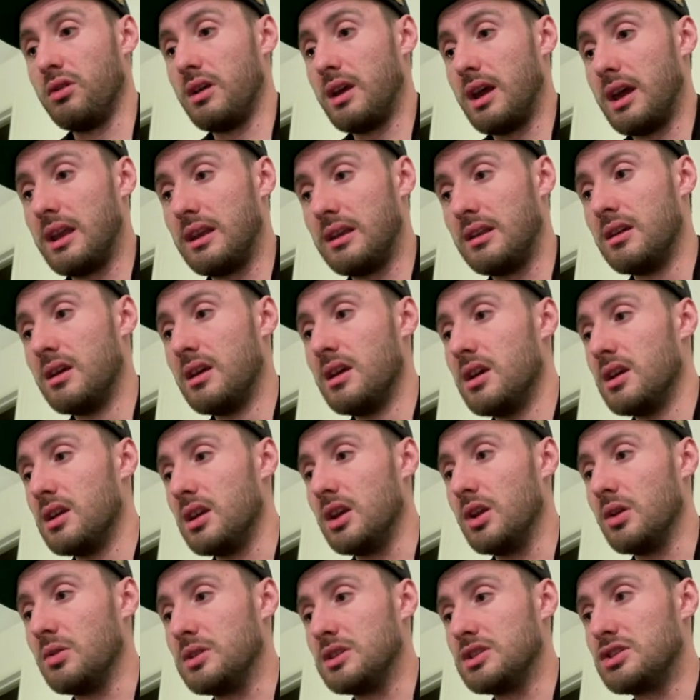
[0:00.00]
And,
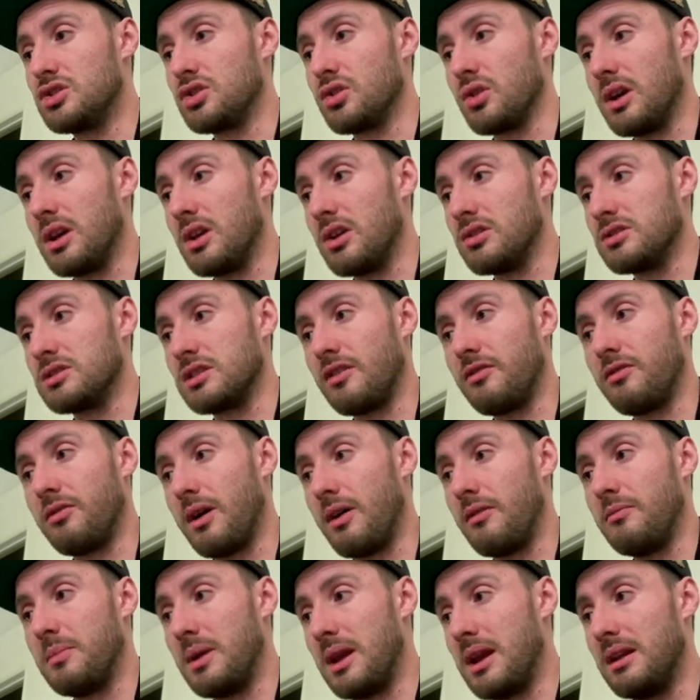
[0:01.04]
these screeners,
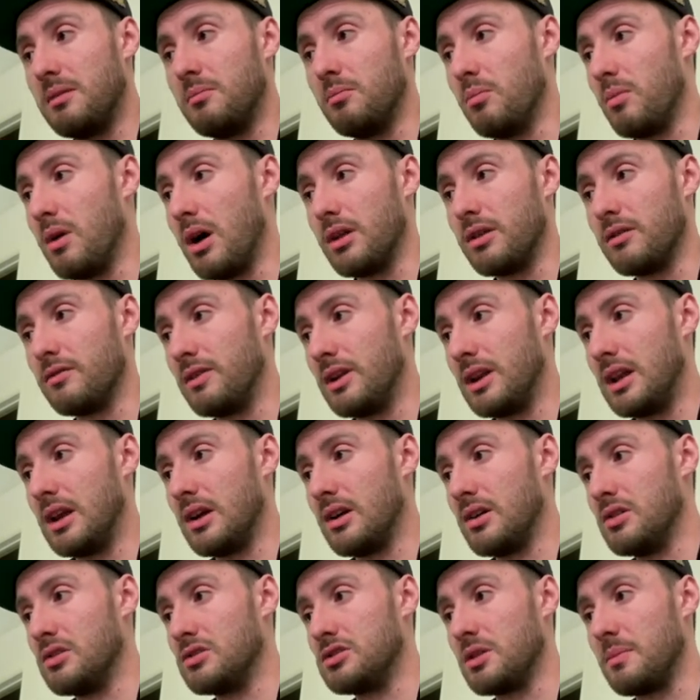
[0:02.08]
I've made other
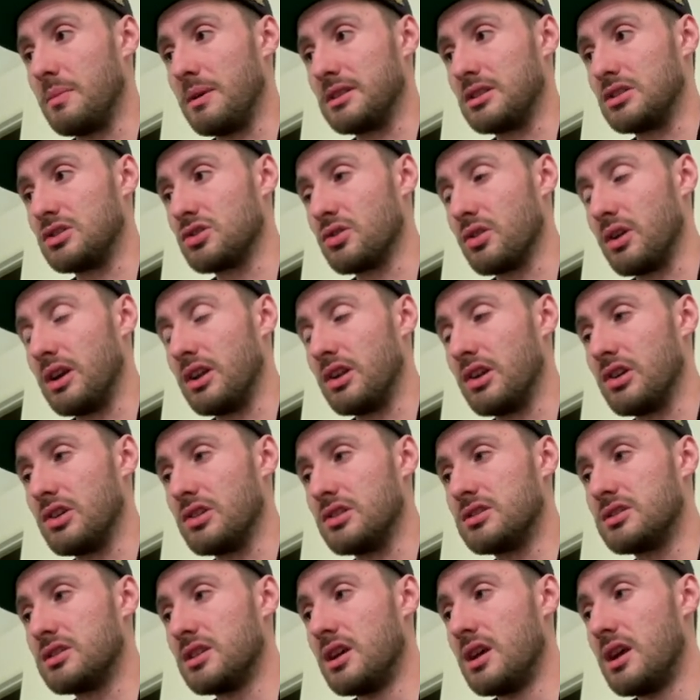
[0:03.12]
videos about the
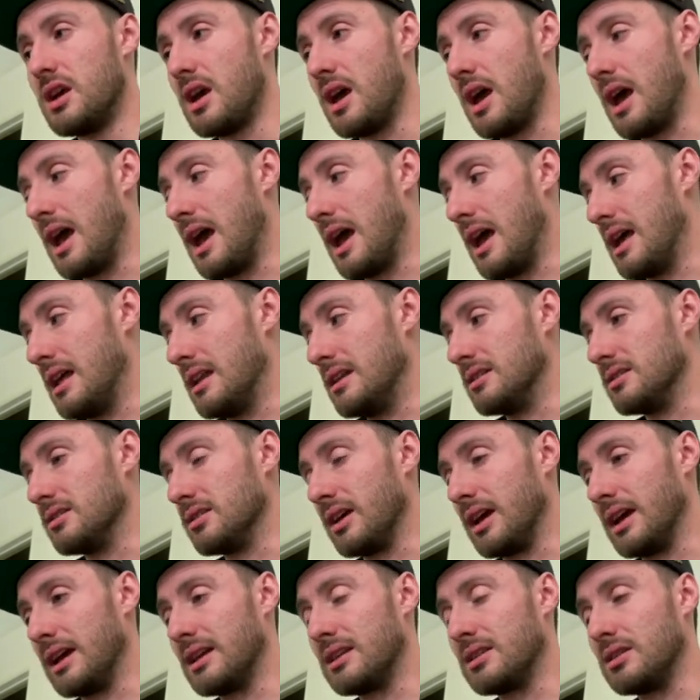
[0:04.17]
screeners, and
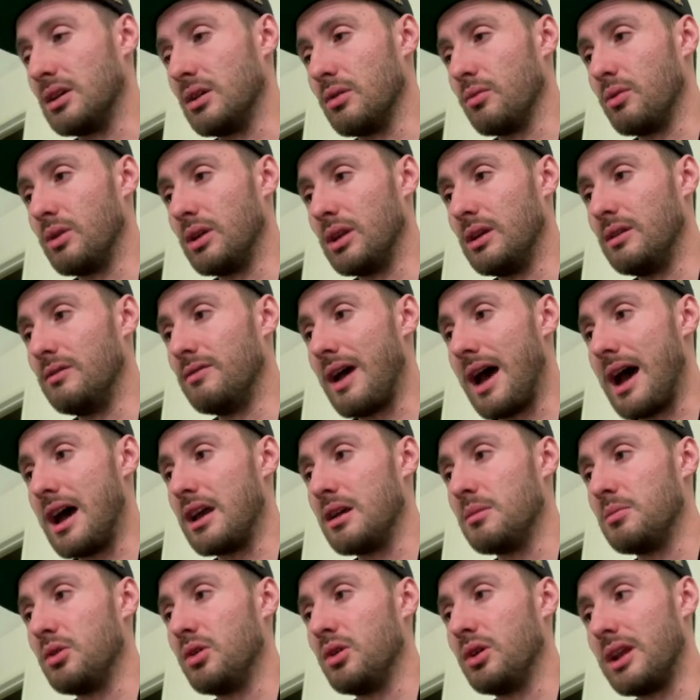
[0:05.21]
like, they're really
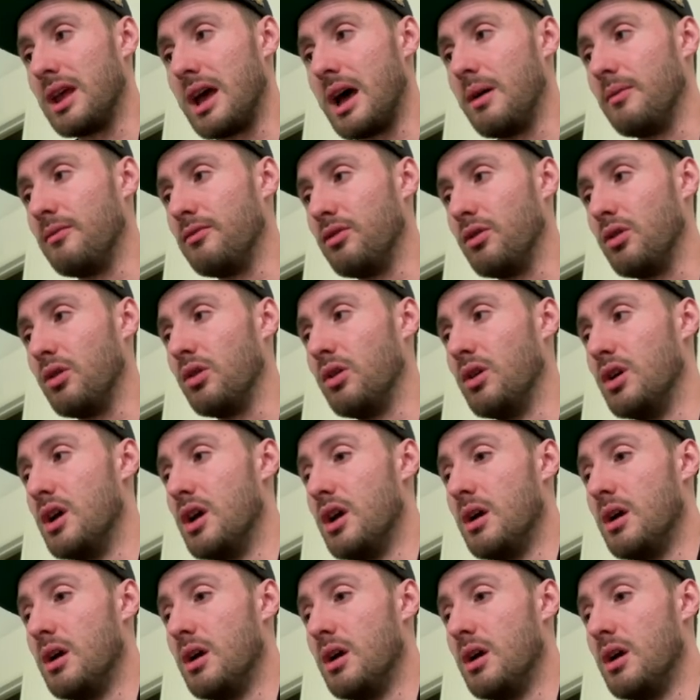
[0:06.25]
valuable and helpful.